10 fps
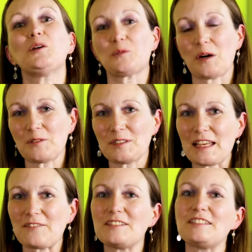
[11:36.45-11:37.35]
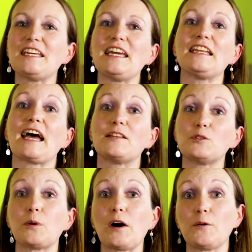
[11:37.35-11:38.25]
1217 and
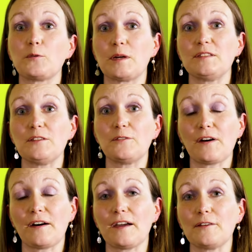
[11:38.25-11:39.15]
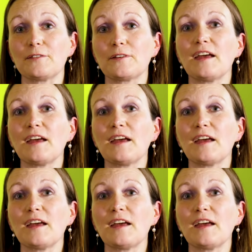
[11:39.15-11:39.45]
1225.